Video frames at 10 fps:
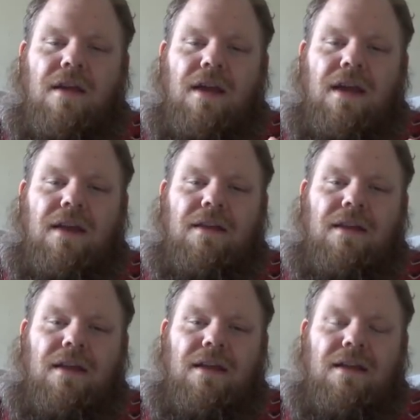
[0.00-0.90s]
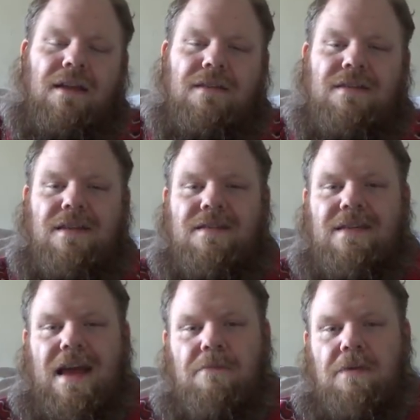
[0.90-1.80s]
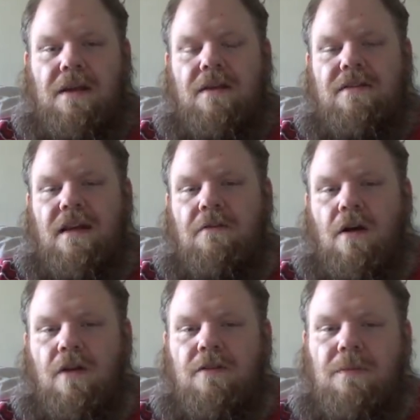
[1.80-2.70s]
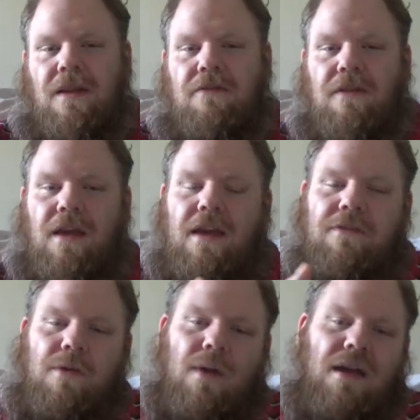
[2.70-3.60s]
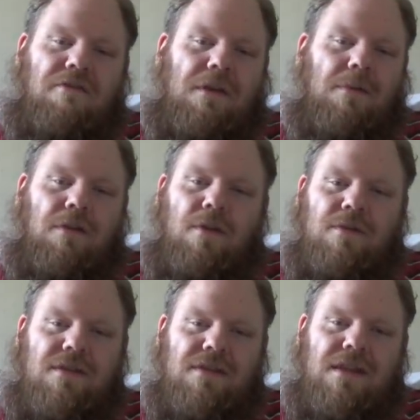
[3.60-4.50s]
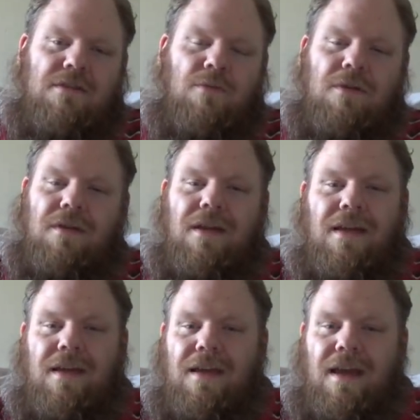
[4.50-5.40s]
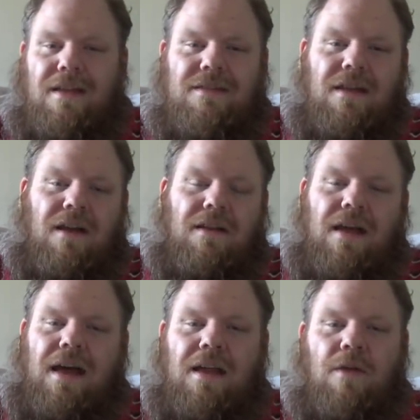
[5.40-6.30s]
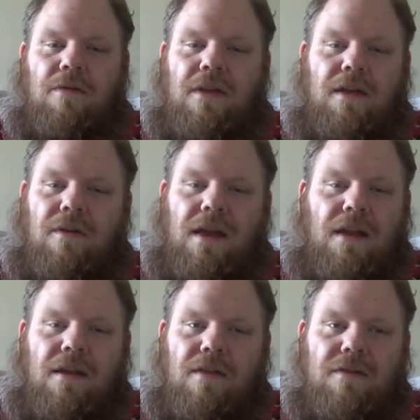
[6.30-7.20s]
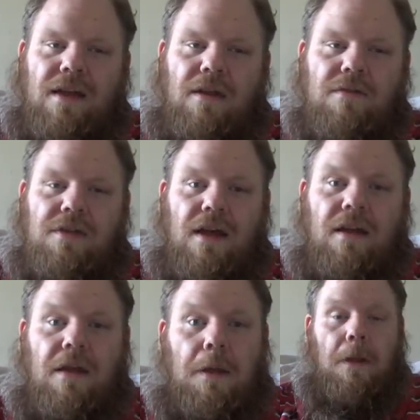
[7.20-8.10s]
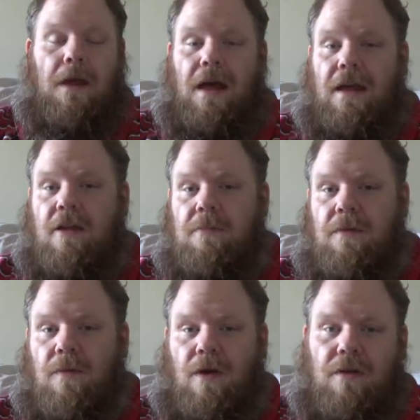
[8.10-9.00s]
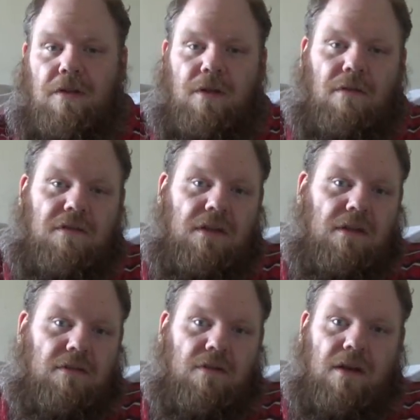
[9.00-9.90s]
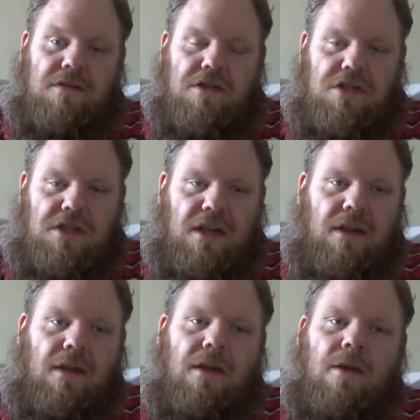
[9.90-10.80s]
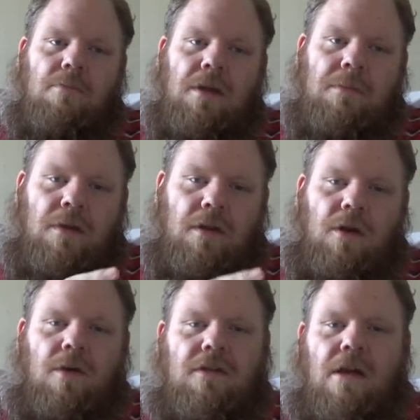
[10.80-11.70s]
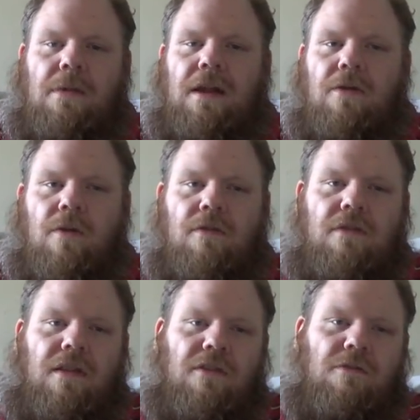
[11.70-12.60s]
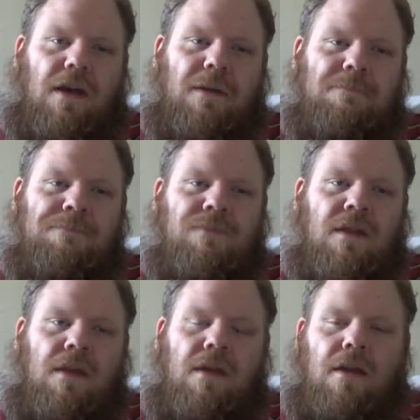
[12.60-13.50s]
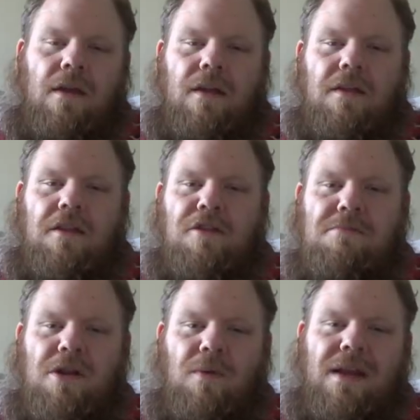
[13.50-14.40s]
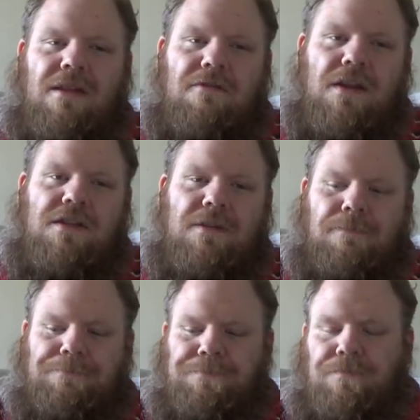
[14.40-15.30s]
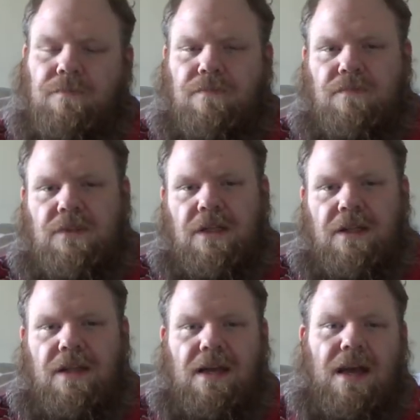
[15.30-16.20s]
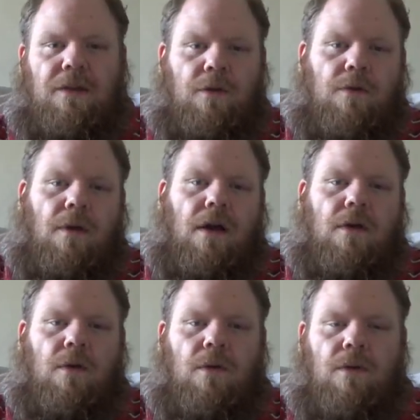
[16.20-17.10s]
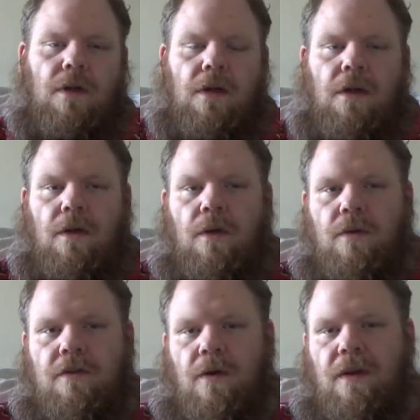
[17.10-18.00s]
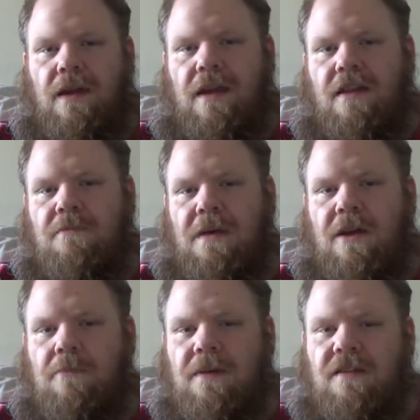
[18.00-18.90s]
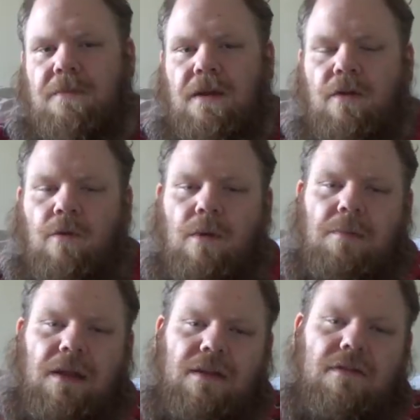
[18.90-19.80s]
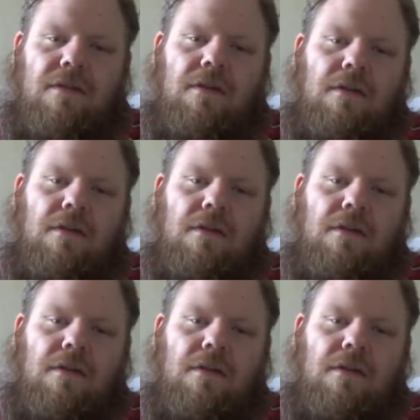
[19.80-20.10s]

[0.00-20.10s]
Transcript: And it's sad because I ultimately feel like if Uriah Faber loses this one, it's done. I don't think he'll get another title shot. I could be wrong. The UFC does crazy shit. But I'm going to go with Dominic Cruz in this fight. And then in the middleweight division, you got Luke Rockhold, who's going against Michael Bisping, who replaced